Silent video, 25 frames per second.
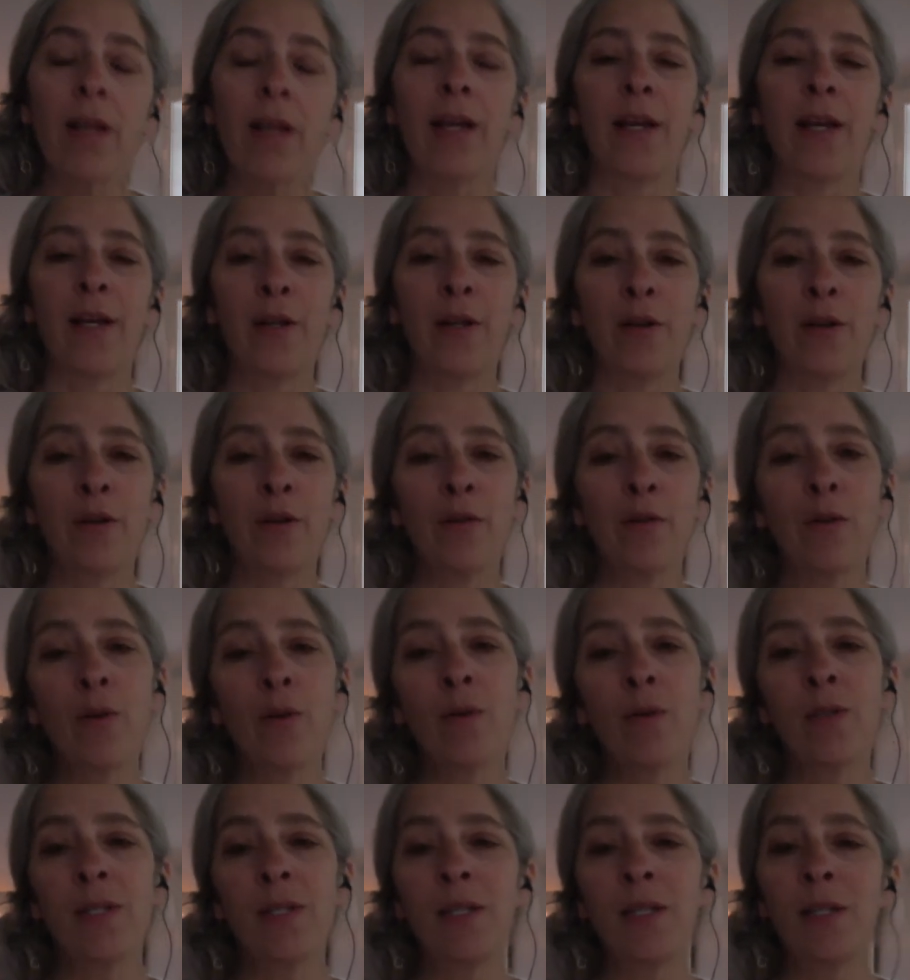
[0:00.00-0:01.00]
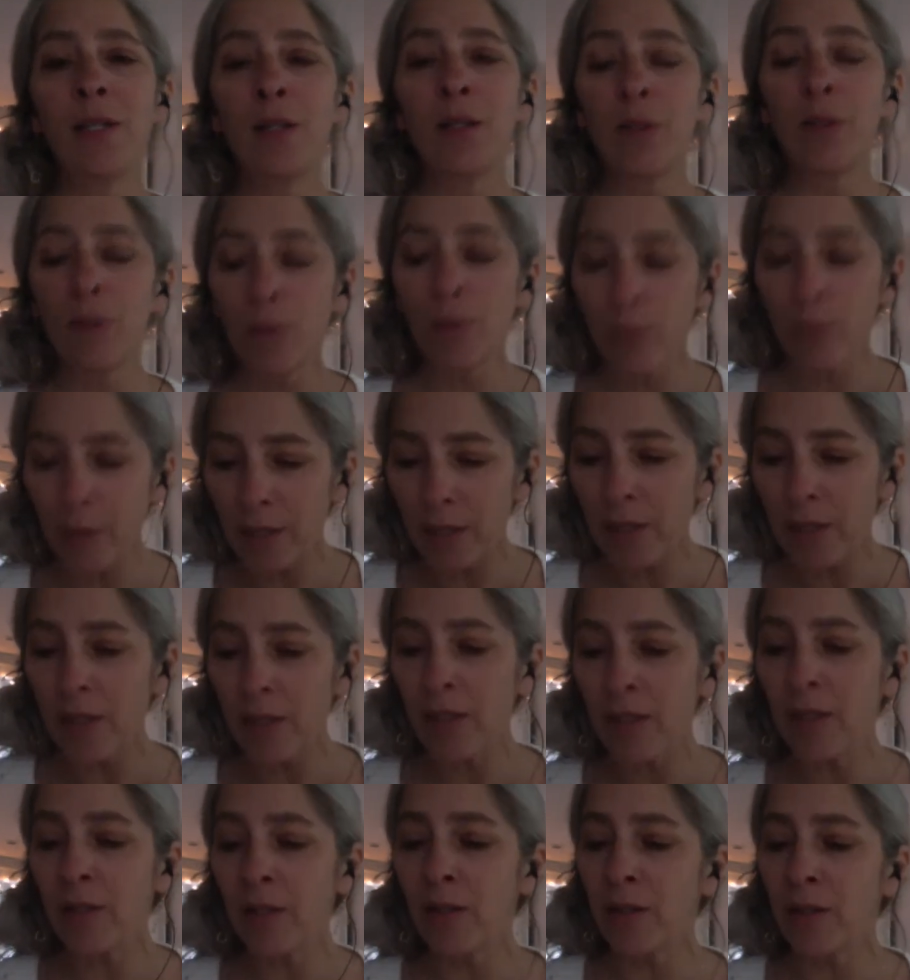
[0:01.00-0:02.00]
and a rose in the
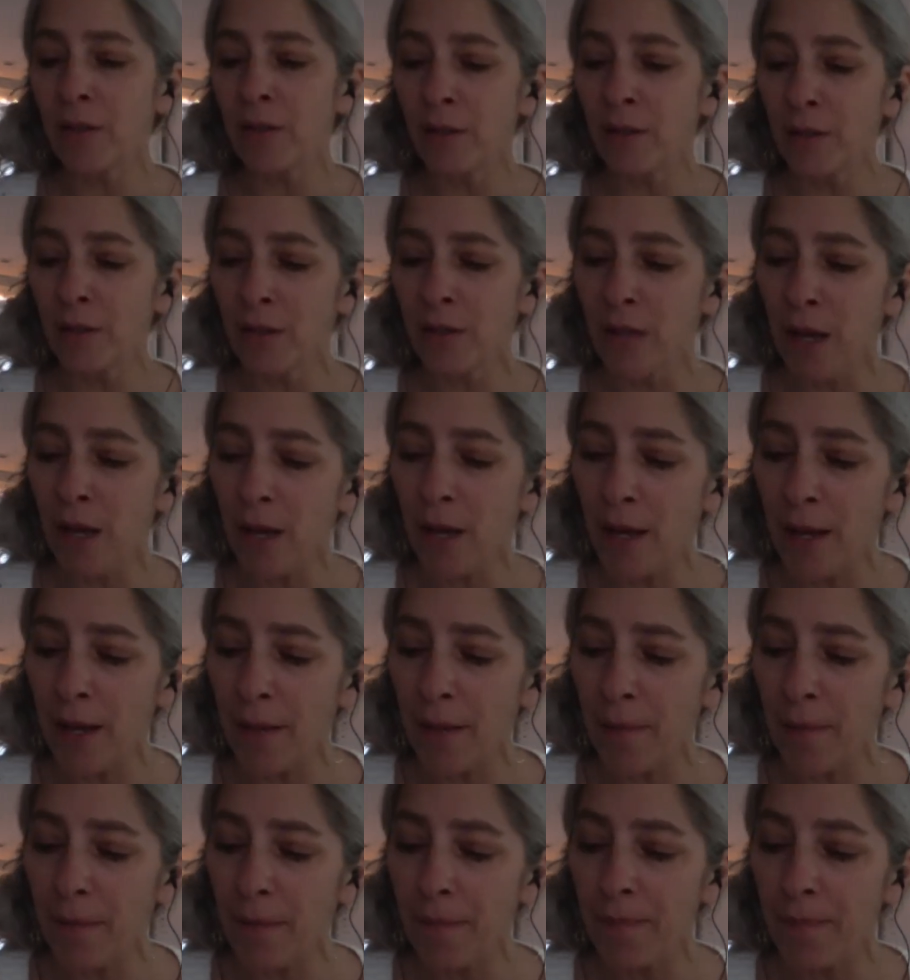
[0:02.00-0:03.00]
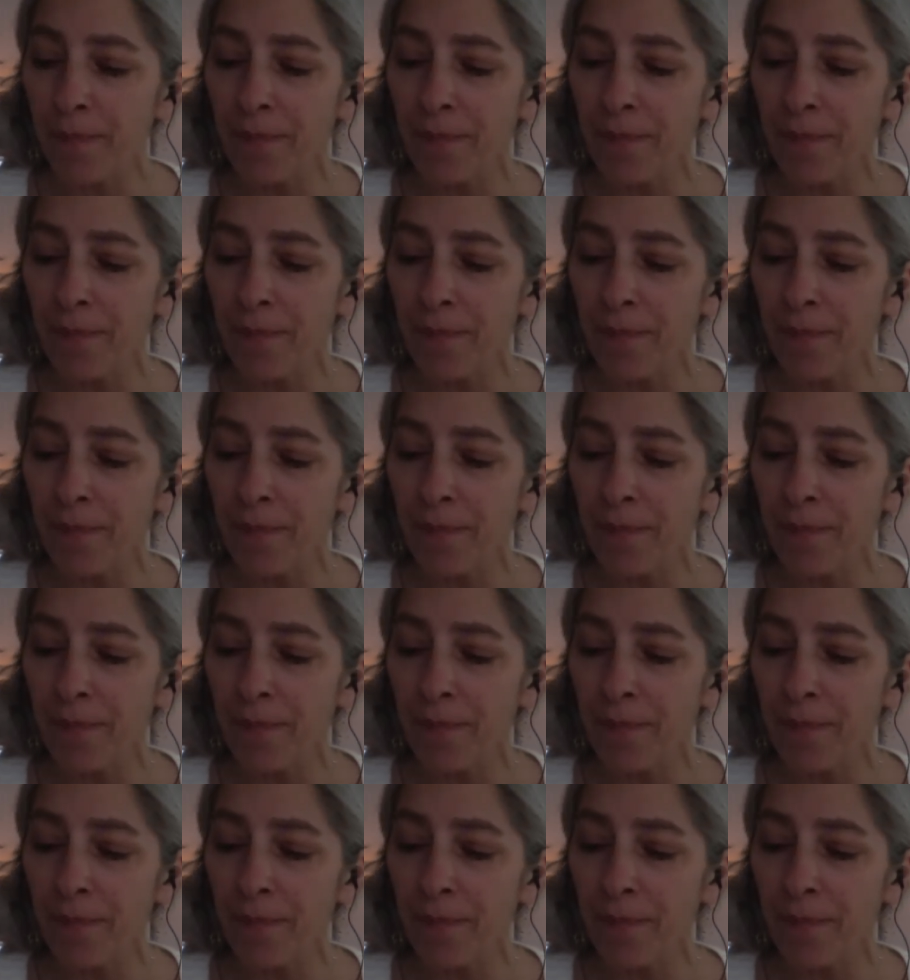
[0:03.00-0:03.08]
winter time.